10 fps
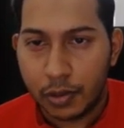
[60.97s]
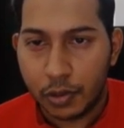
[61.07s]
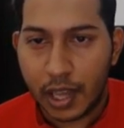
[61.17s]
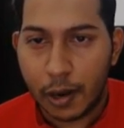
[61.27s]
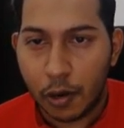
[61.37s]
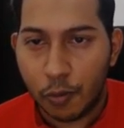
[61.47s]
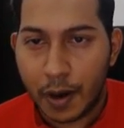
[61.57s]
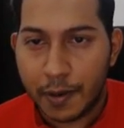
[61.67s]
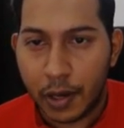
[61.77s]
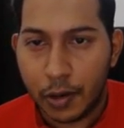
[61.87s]
To start off,
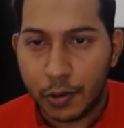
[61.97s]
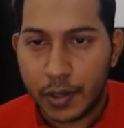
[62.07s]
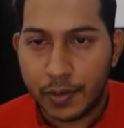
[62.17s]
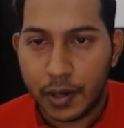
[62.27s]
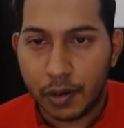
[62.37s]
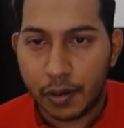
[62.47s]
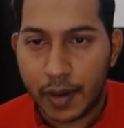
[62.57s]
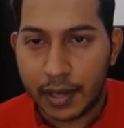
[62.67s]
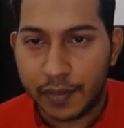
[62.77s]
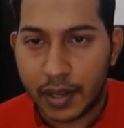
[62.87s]
what you're going to do is we're going to
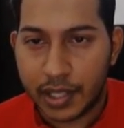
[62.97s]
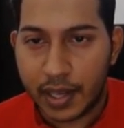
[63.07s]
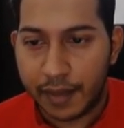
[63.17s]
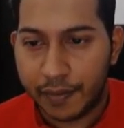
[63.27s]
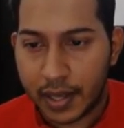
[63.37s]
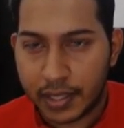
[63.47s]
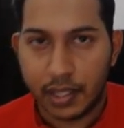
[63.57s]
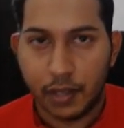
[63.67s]
write the function fx in the